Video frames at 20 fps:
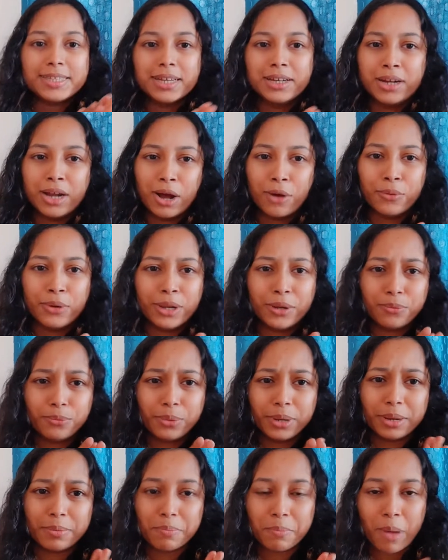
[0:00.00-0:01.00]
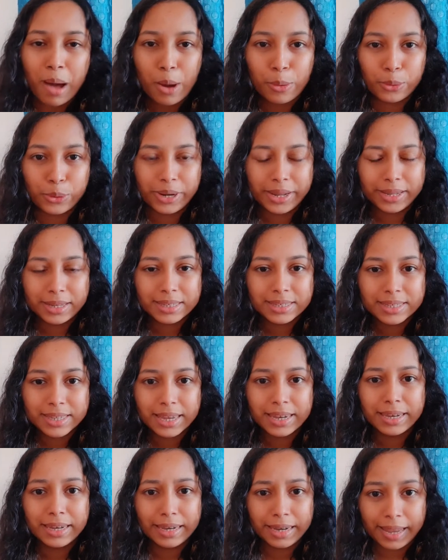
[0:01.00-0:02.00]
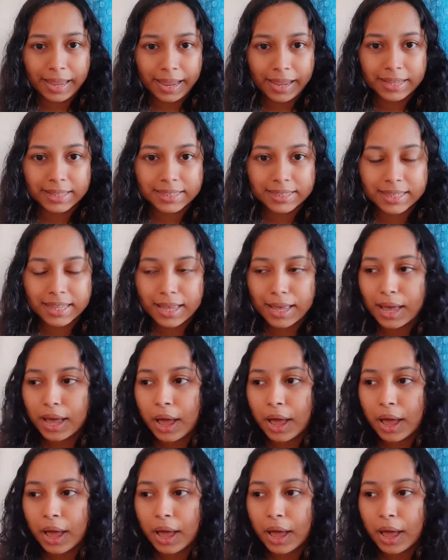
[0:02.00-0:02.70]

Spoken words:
surrounded with mountains and lakes,